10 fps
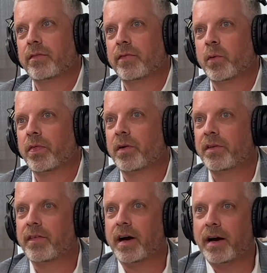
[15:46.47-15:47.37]
at
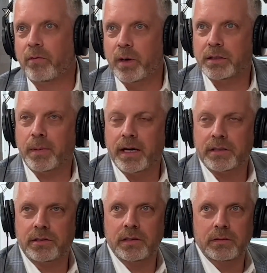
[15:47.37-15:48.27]
435 West Pike
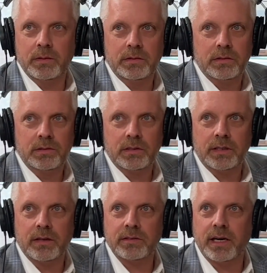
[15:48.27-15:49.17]
Street, which is just
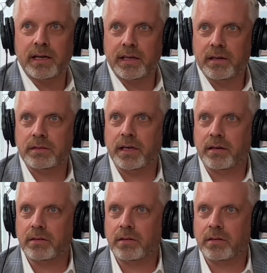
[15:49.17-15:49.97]
outside of downtown.